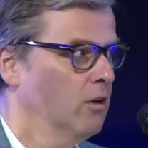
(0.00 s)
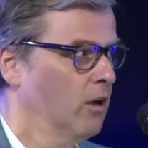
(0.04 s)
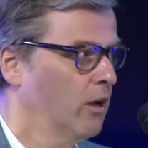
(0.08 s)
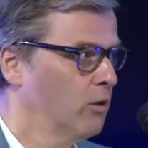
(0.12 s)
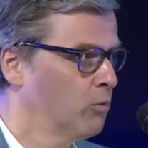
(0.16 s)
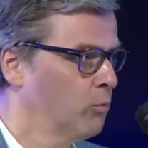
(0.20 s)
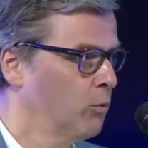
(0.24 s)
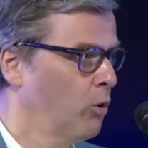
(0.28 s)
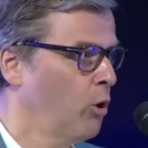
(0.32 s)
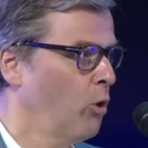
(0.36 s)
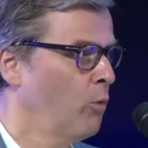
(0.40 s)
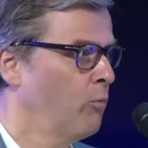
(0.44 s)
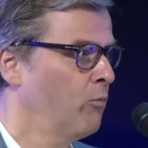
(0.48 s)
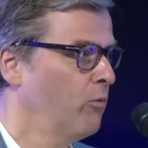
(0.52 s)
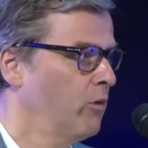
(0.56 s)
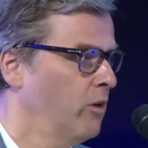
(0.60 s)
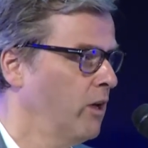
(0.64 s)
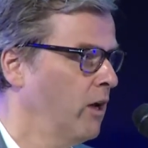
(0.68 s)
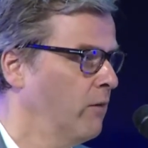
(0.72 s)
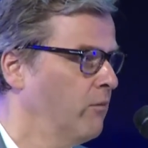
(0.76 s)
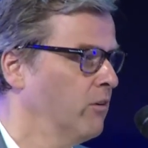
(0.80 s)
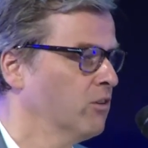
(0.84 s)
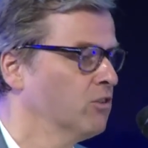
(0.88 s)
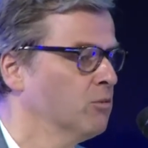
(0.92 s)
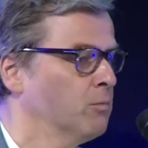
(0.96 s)
as we hopefully
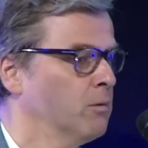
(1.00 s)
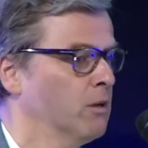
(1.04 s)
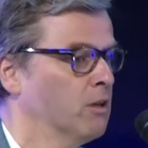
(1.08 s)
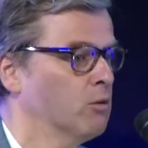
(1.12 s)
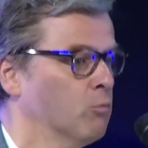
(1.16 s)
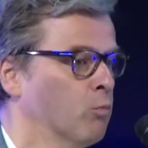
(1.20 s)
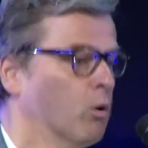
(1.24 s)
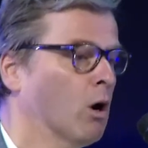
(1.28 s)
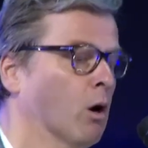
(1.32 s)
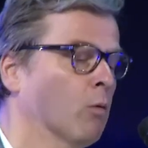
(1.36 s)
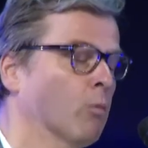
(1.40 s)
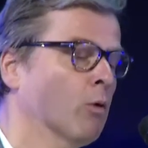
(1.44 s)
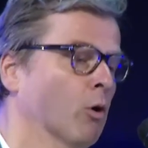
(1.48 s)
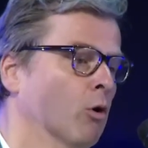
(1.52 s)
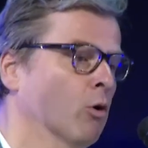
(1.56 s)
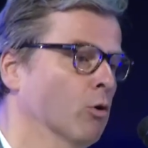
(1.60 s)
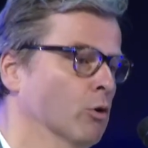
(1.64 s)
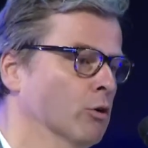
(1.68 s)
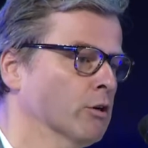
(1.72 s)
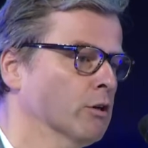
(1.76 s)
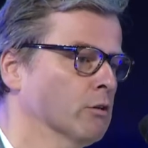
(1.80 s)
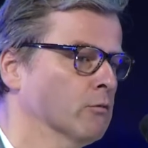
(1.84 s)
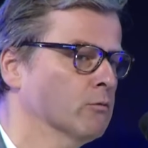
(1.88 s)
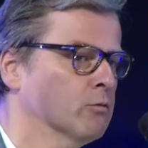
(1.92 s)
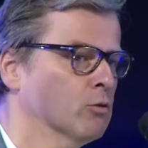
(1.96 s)
have explained, while we're all
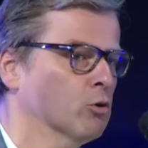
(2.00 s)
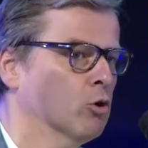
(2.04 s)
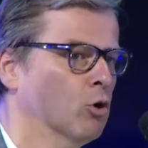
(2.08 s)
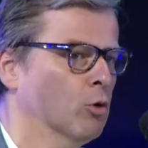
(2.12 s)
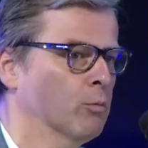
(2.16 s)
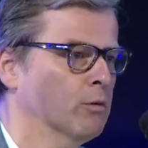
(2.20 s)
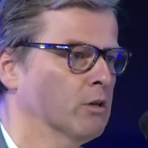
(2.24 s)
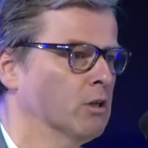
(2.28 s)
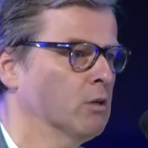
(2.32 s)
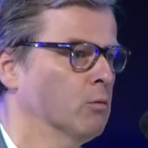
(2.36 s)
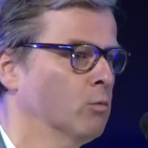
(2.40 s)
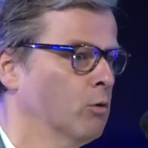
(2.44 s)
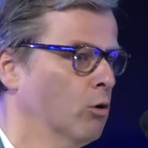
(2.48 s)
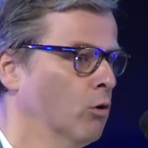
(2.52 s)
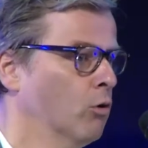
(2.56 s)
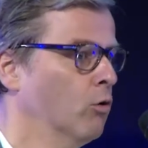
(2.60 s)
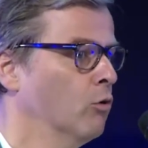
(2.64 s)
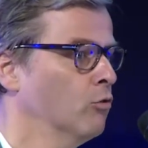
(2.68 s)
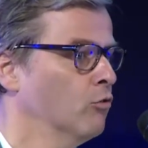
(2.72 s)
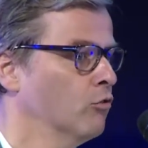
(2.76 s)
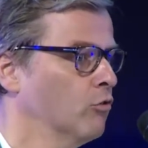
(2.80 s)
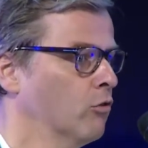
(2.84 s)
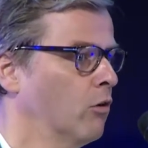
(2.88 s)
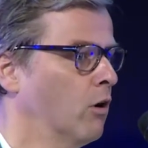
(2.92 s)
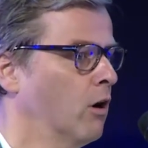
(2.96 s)
looking for comedy, we
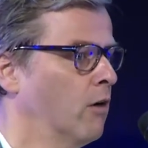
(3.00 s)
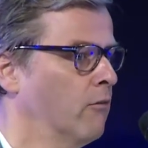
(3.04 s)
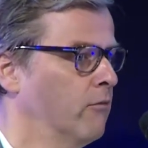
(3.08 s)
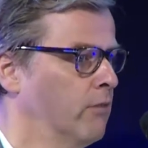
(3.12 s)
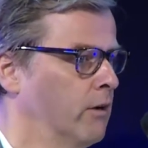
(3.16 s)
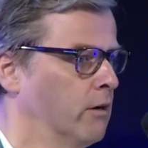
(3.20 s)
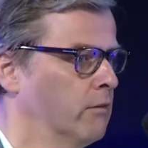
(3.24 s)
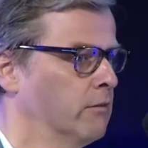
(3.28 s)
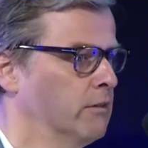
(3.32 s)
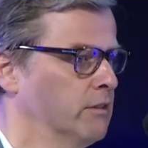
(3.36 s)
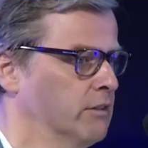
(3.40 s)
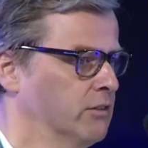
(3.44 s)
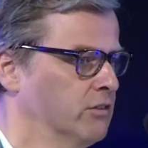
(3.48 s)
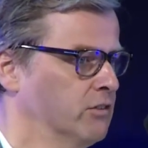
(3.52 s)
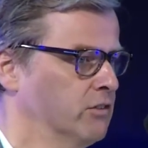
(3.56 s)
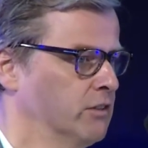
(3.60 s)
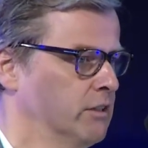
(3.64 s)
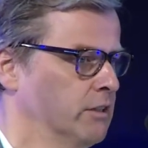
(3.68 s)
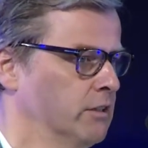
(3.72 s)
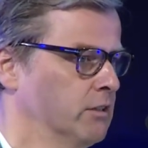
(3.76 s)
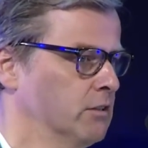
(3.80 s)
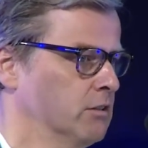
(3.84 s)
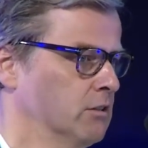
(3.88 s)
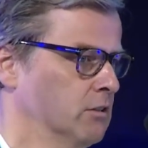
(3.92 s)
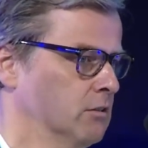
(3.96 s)
also are very
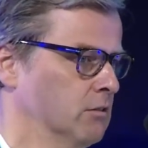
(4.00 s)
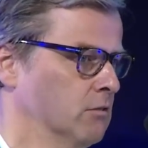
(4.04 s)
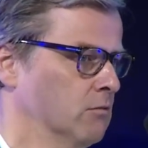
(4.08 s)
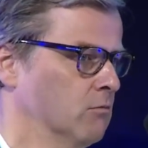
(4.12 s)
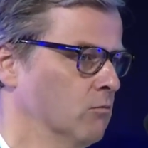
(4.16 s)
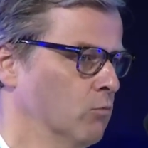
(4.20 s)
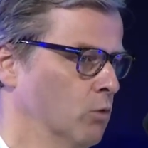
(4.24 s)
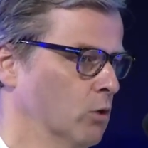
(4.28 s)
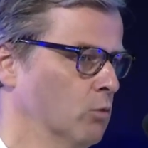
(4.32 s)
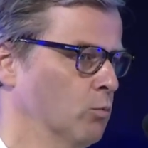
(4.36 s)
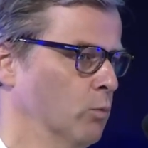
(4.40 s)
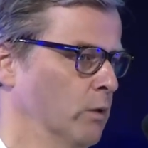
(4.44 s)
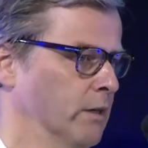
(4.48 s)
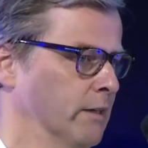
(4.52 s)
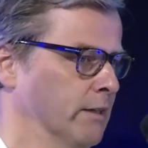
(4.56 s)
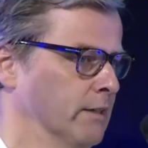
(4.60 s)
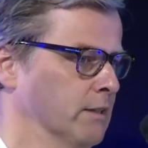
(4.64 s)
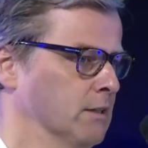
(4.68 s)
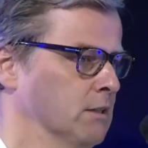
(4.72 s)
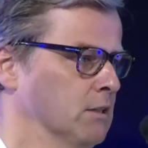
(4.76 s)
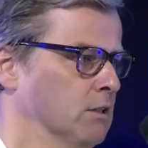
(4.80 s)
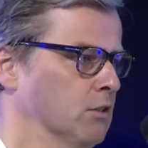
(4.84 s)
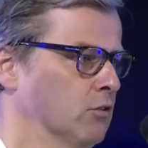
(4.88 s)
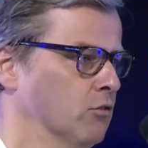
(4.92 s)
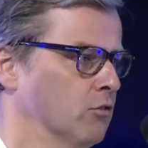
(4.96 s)
distinct in what we
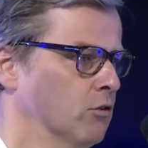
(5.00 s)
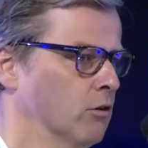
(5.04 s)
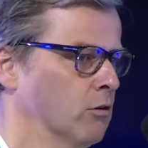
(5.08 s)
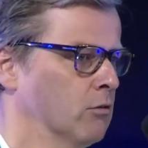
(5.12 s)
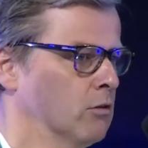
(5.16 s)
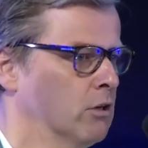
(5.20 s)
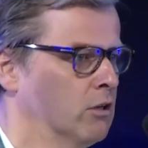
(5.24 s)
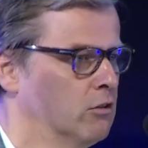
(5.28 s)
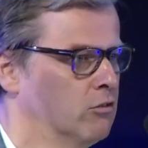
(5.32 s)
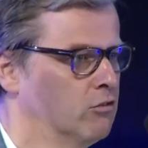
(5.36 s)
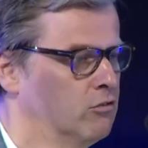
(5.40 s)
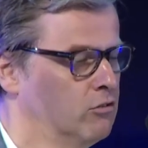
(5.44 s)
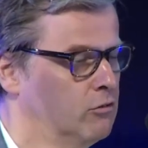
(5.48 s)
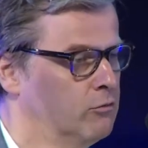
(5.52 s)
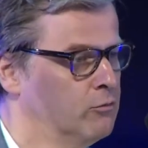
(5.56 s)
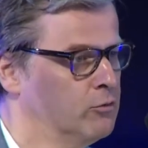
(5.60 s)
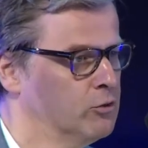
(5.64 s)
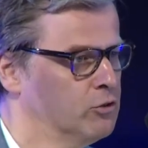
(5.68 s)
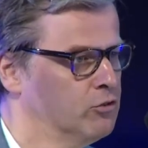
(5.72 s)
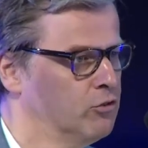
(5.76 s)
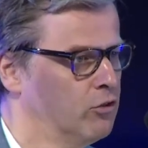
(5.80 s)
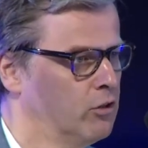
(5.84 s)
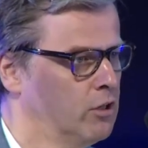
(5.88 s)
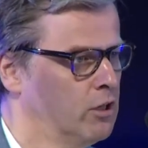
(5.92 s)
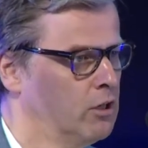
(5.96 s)
need. So that is the
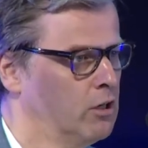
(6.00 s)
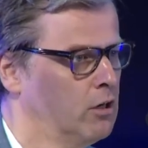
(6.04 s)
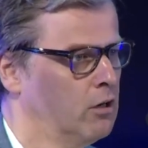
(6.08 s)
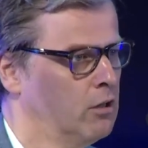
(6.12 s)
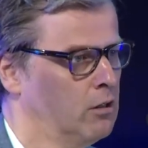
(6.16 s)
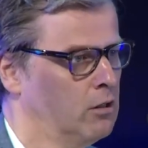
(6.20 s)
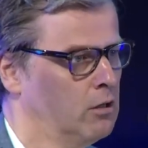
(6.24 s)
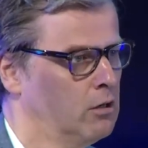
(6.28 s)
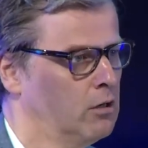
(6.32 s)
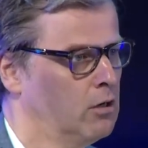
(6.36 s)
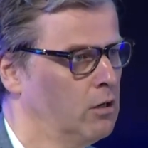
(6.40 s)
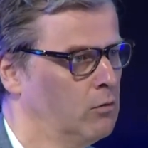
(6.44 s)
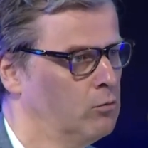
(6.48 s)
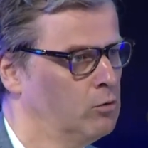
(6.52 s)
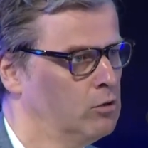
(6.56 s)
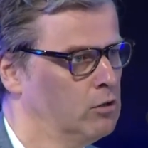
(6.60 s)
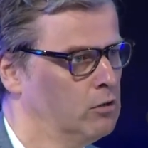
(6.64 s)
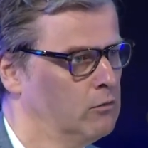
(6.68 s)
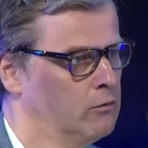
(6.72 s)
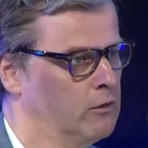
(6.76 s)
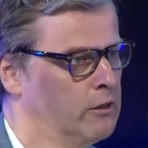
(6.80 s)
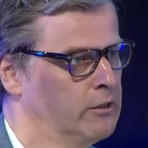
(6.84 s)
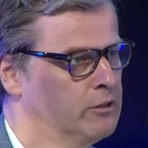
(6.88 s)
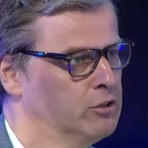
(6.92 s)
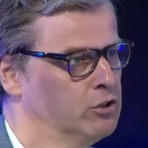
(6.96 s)
first thing I think I would
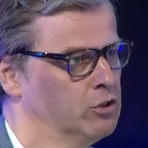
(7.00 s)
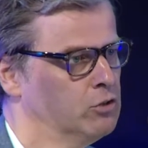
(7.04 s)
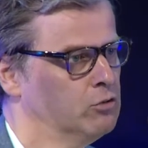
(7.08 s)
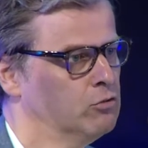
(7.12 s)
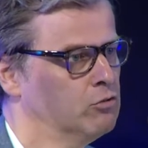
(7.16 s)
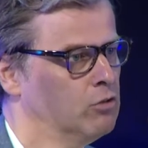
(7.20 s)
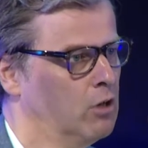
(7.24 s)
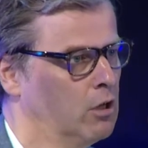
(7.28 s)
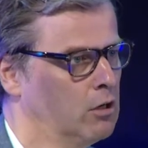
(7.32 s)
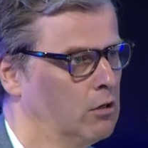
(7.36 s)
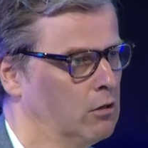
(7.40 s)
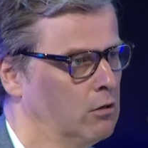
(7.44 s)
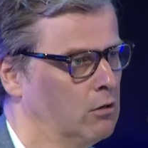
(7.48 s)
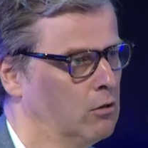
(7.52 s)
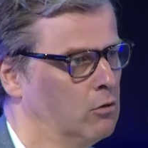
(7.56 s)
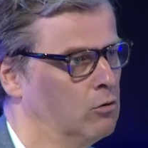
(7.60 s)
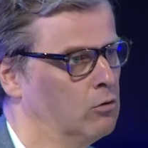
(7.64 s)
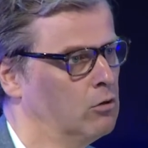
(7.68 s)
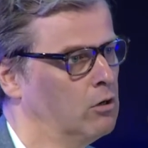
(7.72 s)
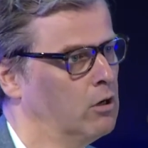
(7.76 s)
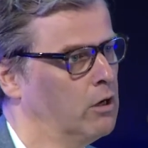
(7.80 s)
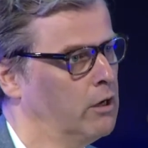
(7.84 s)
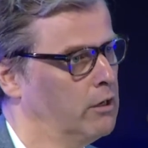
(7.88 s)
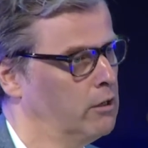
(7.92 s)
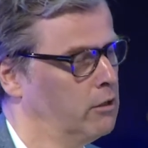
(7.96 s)
advise you, is like
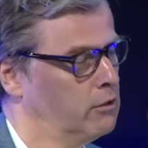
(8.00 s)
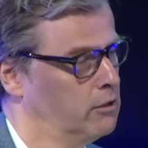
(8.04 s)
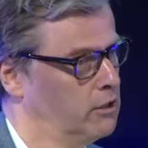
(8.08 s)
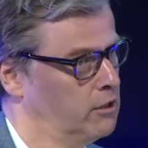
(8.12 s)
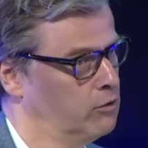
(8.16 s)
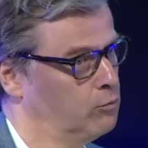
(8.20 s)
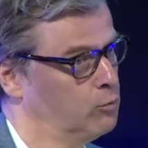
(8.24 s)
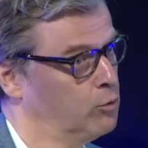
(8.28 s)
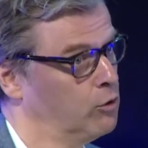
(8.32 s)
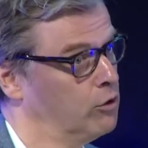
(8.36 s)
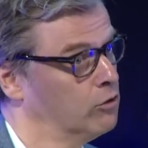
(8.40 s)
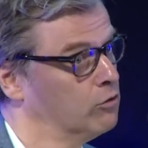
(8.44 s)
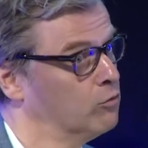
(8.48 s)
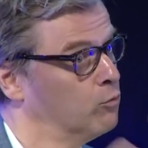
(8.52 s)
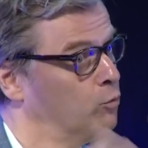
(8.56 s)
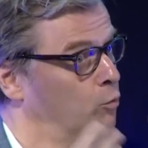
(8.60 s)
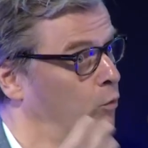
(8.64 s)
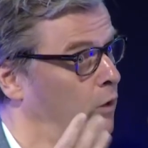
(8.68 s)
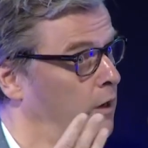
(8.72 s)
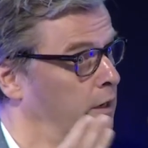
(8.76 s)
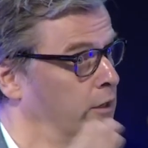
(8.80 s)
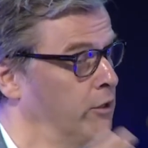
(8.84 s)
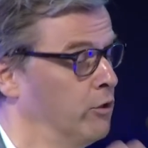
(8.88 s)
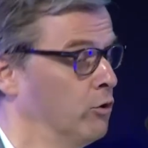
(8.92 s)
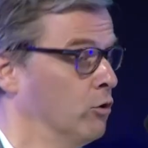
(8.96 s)
look at our networks
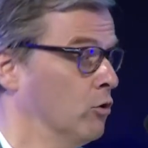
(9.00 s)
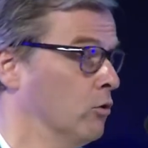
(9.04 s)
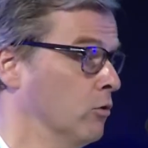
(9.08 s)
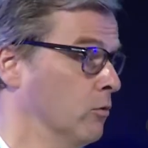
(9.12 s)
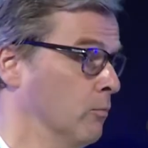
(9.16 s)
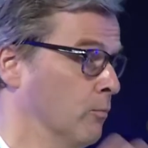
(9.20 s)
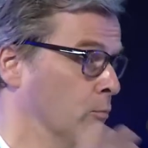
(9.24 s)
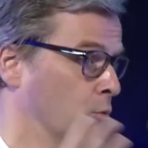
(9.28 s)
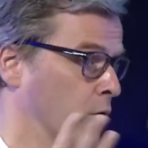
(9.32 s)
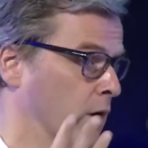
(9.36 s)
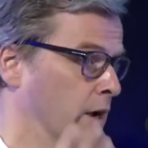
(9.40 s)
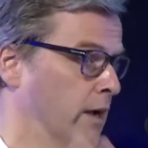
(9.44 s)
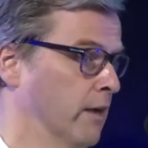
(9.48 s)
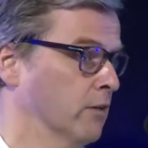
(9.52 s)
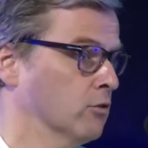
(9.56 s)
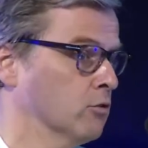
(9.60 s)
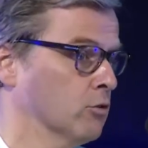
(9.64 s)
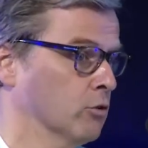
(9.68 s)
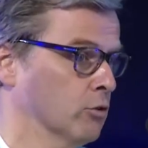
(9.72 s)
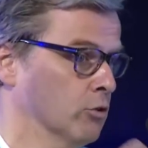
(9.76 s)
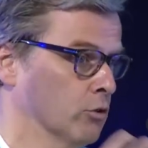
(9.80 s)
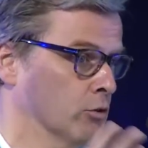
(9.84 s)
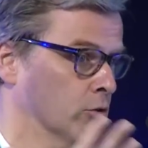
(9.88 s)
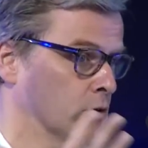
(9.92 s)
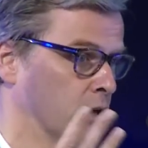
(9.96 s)
where your brand
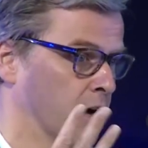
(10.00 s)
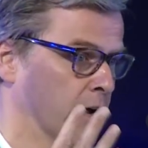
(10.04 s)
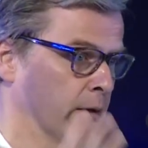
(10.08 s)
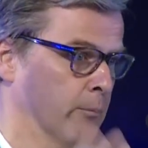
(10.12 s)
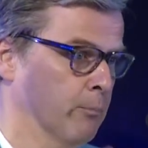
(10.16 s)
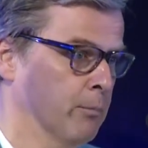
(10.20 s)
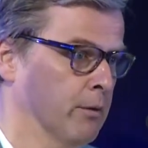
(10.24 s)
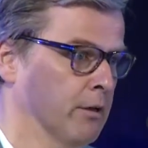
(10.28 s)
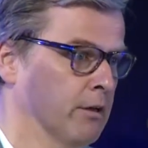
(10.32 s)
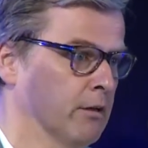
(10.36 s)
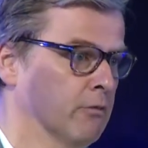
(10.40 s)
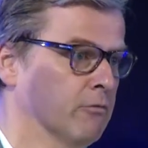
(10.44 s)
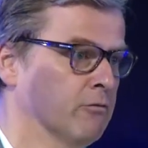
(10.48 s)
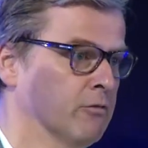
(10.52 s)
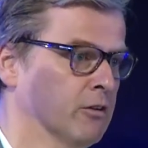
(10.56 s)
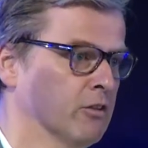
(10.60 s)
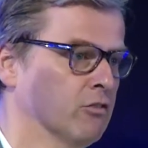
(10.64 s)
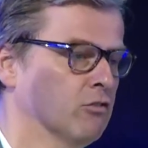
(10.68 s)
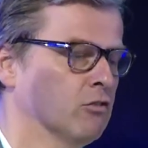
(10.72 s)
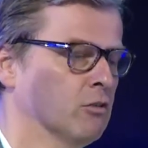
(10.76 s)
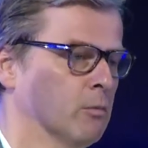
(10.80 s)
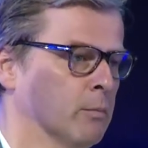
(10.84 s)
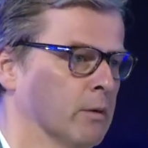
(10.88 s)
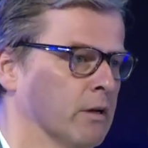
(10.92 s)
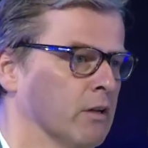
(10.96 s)
or your IP
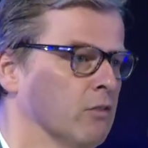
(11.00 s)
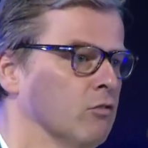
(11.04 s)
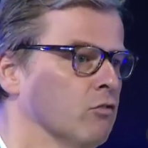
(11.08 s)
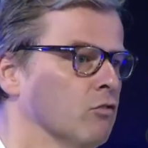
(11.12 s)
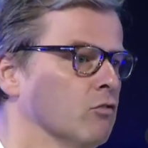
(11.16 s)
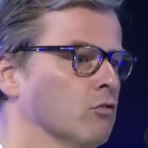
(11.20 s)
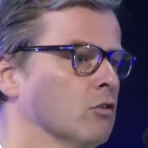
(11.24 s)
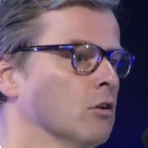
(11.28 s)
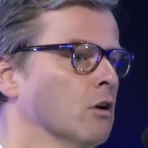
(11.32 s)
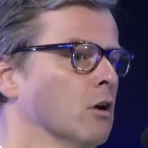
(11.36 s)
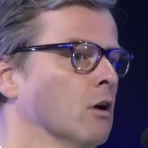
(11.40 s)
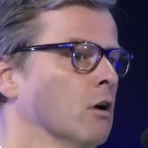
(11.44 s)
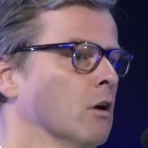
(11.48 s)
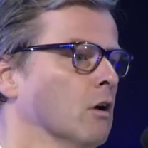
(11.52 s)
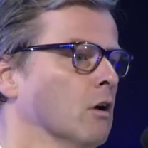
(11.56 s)
fits the best.